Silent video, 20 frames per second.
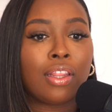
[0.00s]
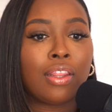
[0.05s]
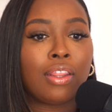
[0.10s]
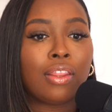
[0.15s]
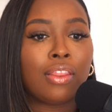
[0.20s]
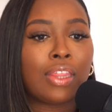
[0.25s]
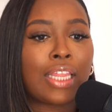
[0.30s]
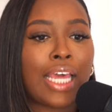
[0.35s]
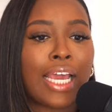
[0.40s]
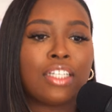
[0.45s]

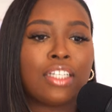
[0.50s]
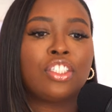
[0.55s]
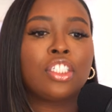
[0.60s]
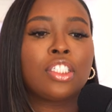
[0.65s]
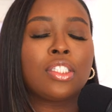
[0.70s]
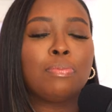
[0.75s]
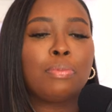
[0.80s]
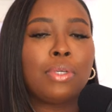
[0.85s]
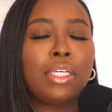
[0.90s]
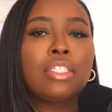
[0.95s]
that
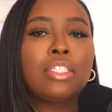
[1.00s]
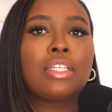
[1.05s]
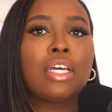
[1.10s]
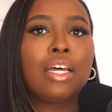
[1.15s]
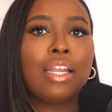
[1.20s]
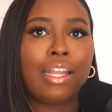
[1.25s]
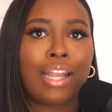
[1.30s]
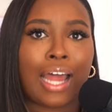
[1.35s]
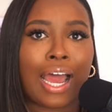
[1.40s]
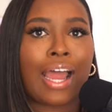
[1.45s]
just means a
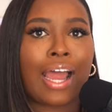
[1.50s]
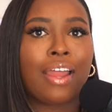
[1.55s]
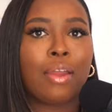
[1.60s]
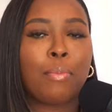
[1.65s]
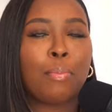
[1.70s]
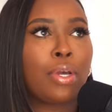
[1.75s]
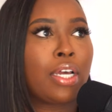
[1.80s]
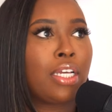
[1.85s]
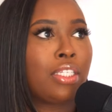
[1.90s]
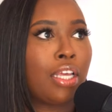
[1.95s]
lot,
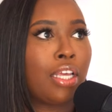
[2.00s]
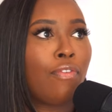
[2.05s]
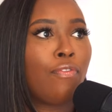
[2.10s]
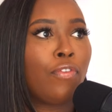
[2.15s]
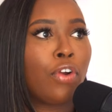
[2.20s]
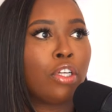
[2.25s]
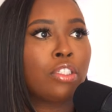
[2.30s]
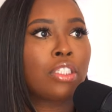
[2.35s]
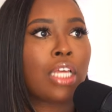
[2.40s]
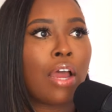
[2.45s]
because at
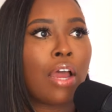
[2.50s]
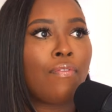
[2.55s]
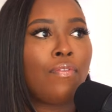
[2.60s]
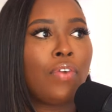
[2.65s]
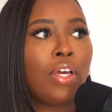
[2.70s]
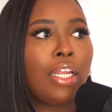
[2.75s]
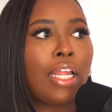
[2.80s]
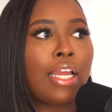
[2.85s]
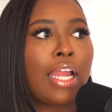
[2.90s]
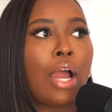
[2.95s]
first I
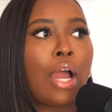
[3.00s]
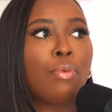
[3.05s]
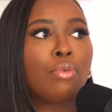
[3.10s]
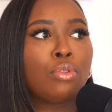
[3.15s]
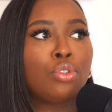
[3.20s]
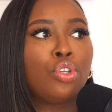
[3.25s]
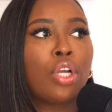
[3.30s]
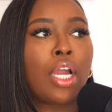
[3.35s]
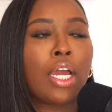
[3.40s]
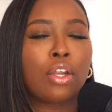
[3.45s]
felt like I
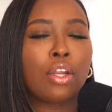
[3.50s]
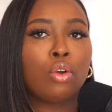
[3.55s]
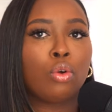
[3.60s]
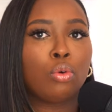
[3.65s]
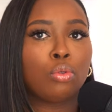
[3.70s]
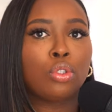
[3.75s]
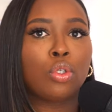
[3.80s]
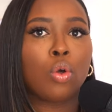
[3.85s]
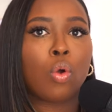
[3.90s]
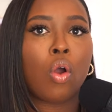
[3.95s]
was trying to
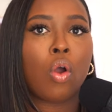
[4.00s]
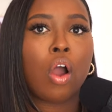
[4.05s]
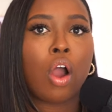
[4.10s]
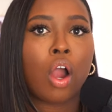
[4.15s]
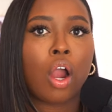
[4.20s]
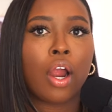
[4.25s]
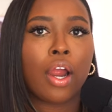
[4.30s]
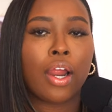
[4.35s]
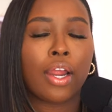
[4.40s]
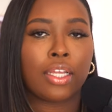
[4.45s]
go so
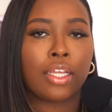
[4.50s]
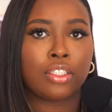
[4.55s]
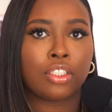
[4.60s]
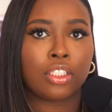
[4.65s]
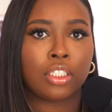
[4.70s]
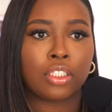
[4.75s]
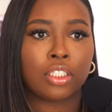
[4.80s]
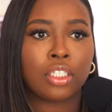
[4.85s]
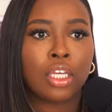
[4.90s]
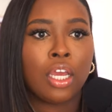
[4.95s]
hard and
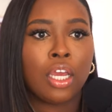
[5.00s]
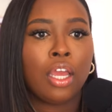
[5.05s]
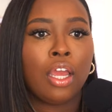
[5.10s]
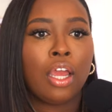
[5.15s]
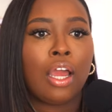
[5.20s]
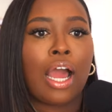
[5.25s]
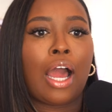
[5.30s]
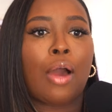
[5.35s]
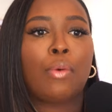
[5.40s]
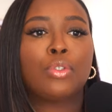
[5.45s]
just,
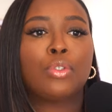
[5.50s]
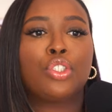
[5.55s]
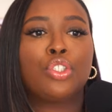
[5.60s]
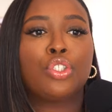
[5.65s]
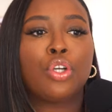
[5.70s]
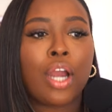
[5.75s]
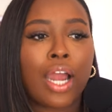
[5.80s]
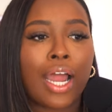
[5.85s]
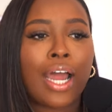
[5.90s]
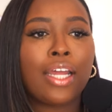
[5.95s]
I was
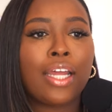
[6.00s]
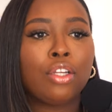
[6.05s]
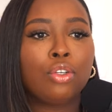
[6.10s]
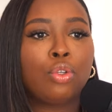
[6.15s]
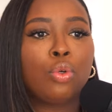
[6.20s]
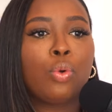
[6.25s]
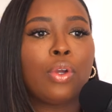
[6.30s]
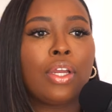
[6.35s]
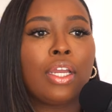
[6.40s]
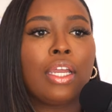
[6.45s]
trying to
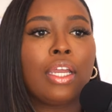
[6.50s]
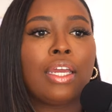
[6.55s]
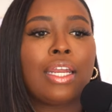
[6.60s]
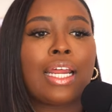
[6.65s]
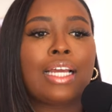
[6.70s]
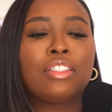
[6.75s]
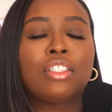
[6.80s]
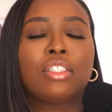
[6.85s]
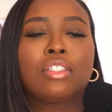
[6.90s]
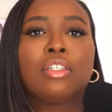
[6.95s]
do it and
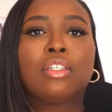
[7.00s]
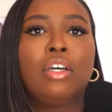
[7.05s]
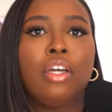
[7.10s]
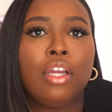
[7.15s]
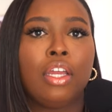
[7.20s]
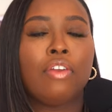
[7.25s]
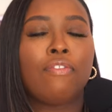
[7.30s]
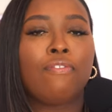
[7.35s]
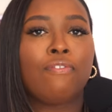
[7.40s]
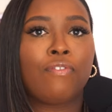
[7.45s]
I just
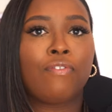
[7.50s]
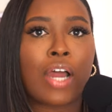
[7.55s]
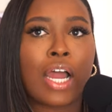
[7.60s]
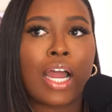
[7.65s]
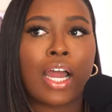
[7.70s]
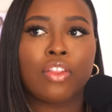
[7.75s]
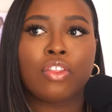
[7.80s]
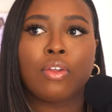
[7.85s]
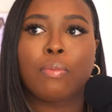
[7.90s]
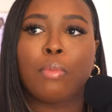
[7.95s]
couldn't
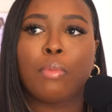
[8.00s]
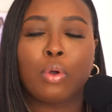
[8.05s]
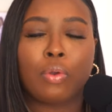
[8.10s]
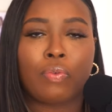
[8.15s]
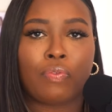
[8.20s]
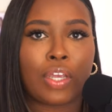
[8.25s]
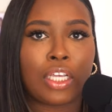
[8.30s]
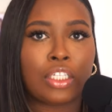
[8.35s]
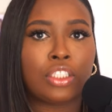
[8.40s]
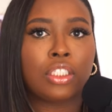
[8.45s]
find the
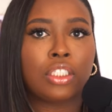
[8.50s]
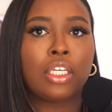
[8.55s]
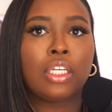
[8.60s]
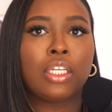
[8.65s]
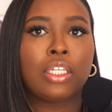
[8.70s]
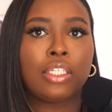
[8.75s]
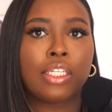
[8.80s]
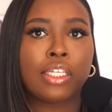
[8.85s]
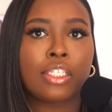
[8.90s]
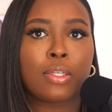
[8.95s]
motivation
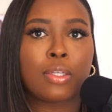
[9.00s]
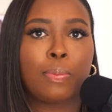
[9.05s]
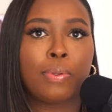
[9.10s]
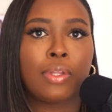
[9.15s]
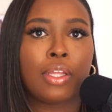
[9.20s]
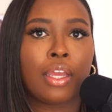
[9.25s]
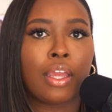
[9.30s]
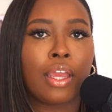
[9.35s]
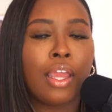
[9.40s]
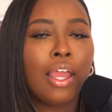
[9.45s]
and the
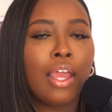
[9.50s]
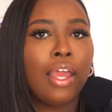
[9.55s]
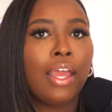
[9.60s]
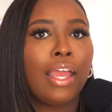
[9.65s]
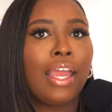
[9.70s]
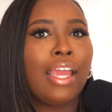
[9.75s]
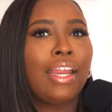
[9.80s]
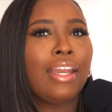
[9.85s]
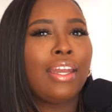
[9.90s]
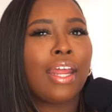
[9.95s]
discipline.
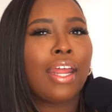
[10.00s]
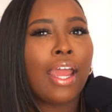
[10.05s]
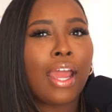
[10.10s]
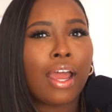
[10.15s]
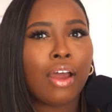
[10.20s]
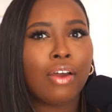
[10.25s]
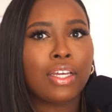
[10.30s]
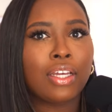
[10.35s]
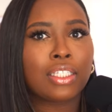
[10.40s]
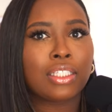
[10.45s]
And
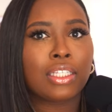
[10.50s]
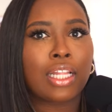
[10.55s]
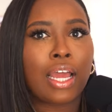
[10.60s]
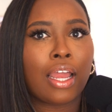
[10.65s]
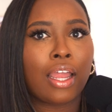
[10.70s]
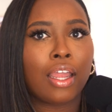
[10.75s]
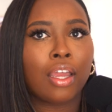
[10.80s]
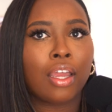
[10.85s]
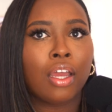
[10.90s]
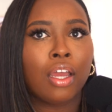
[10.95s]
now it's
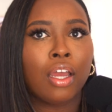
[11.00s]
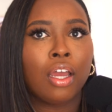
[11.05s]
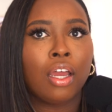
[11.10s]
like,